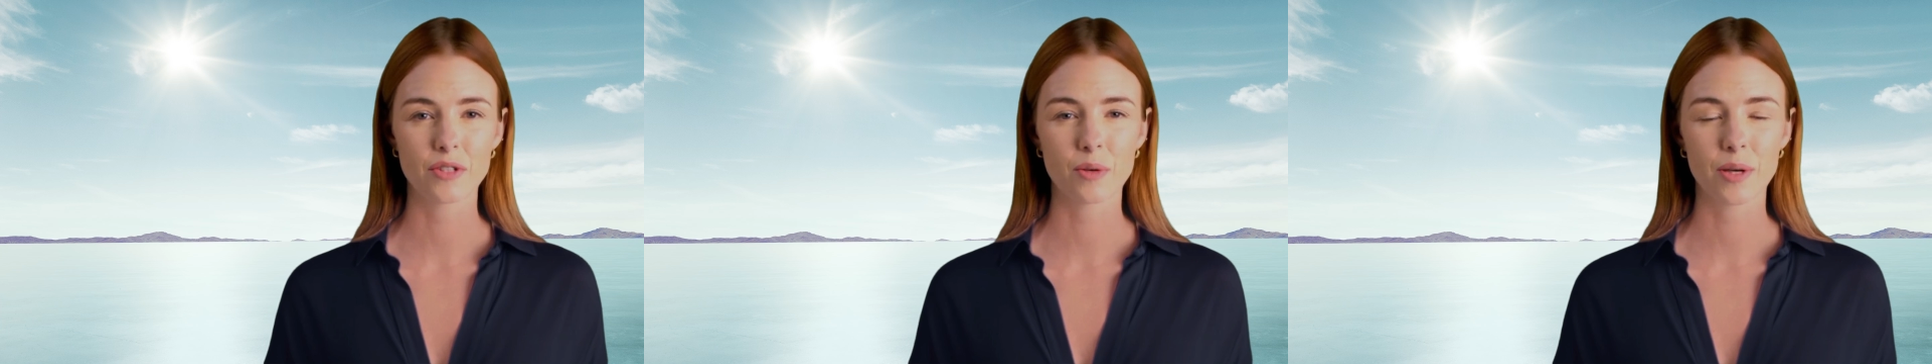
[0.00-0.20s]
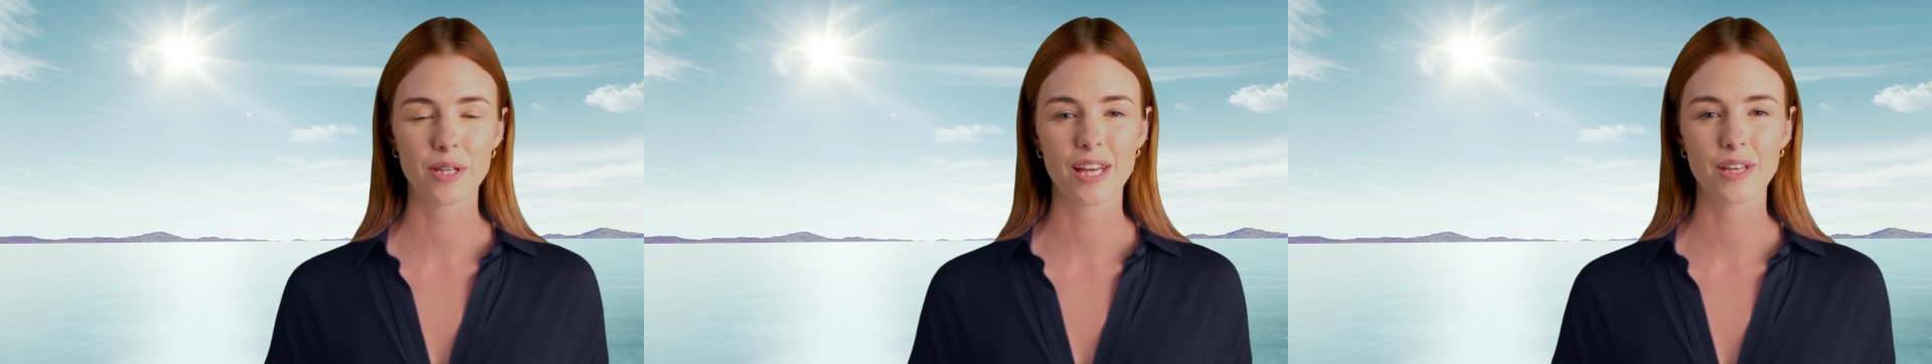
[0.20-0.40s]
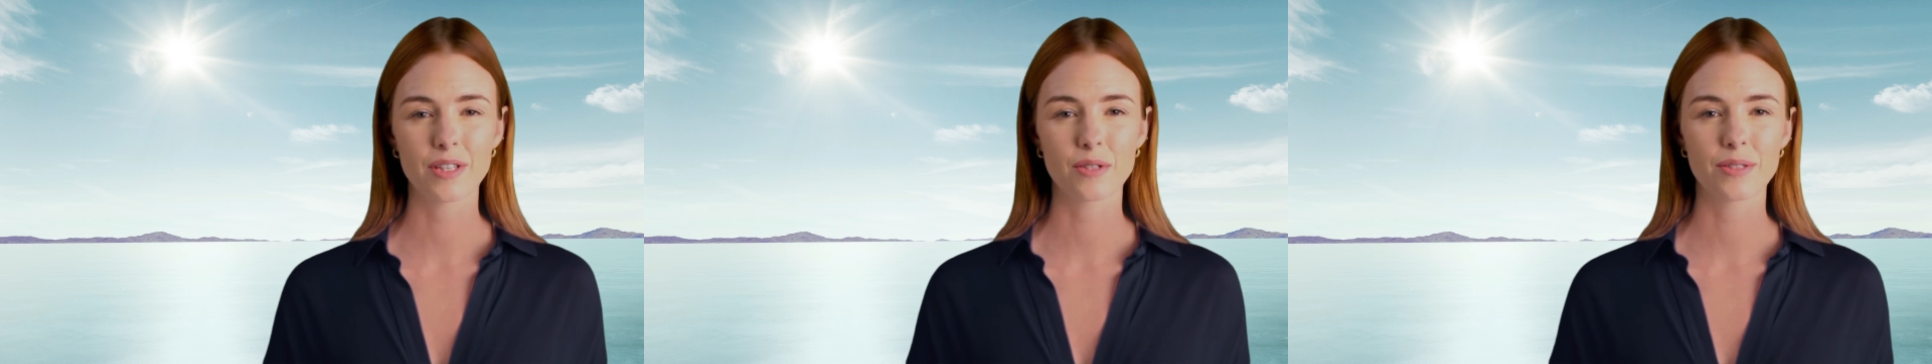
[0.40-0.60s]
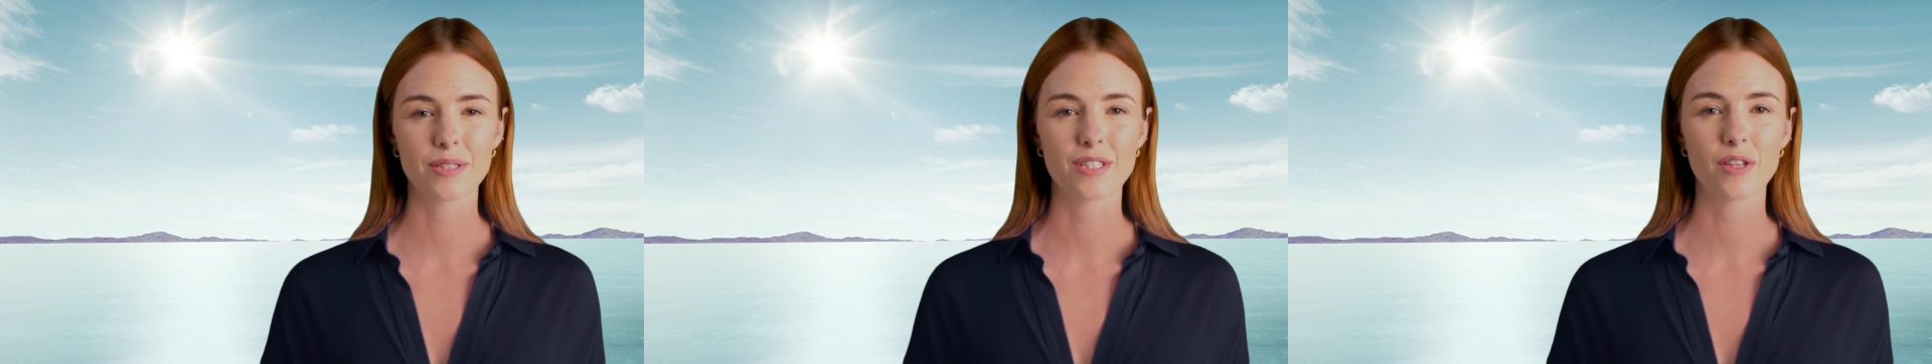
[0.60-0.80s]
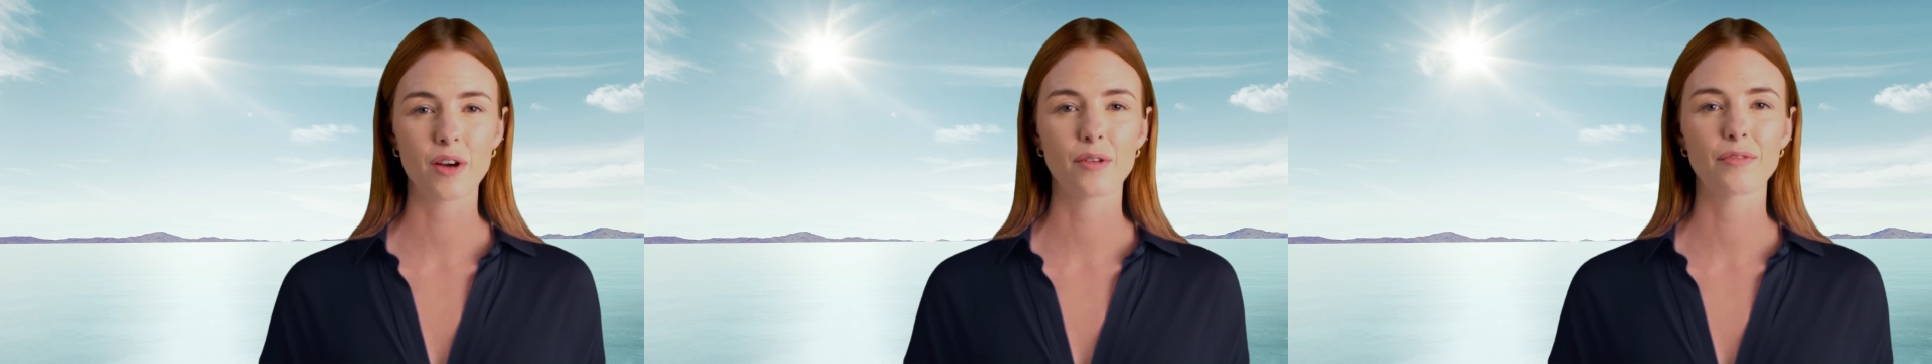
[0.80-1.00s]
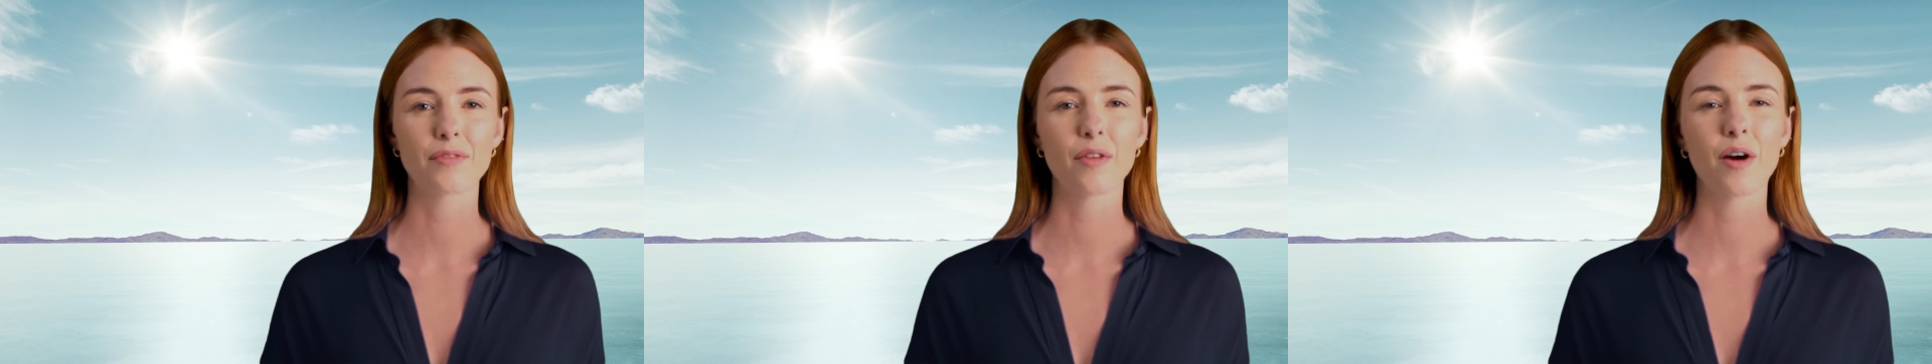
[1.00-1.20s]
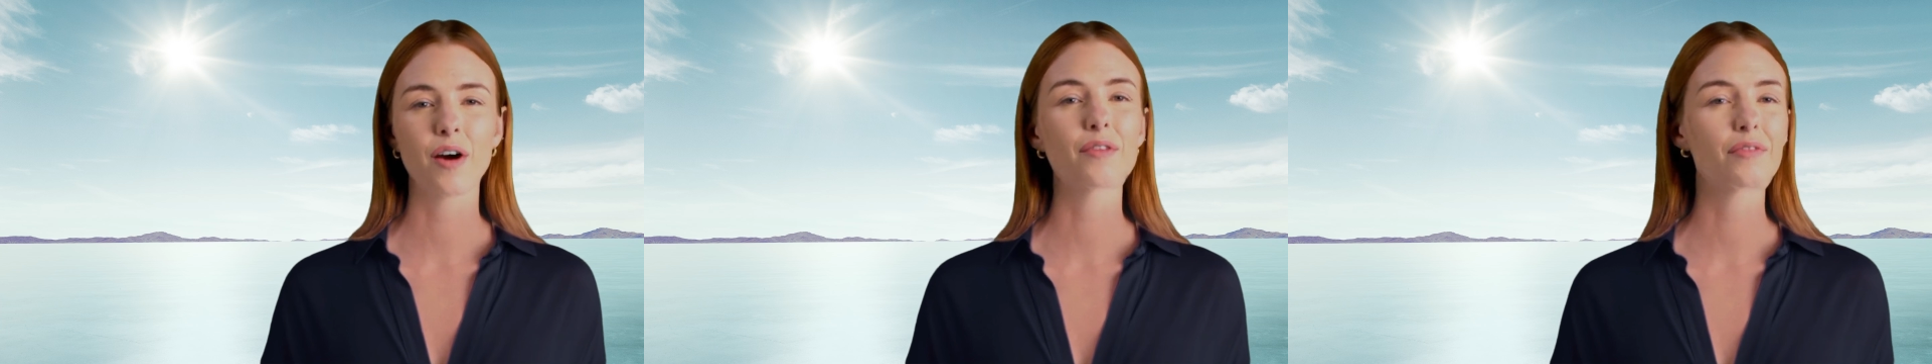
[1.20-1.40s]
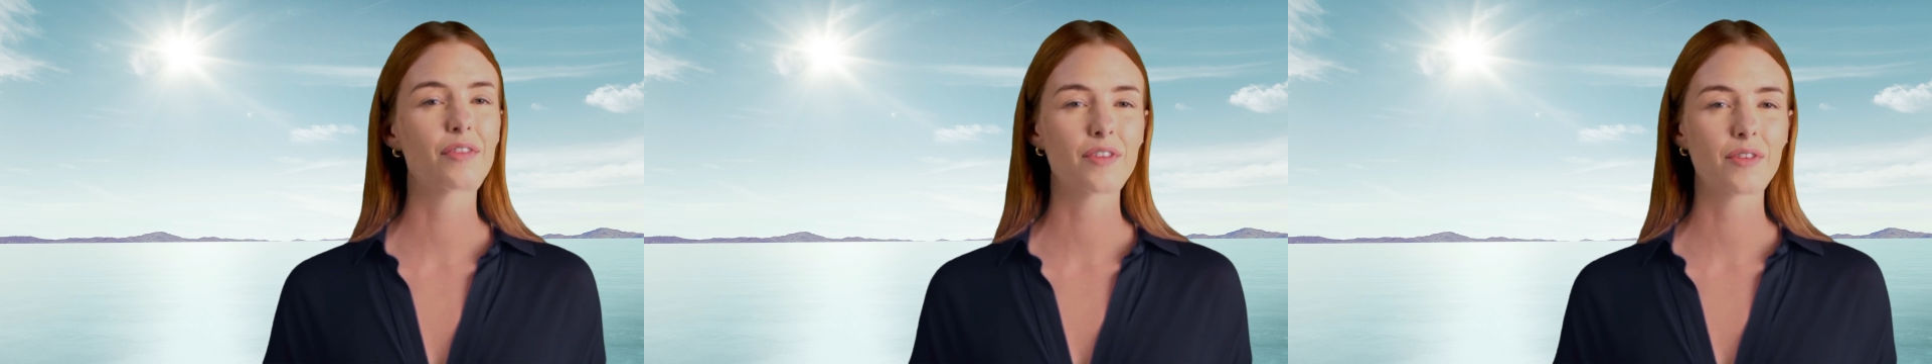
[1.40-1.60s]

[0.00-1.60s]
to a total stop for over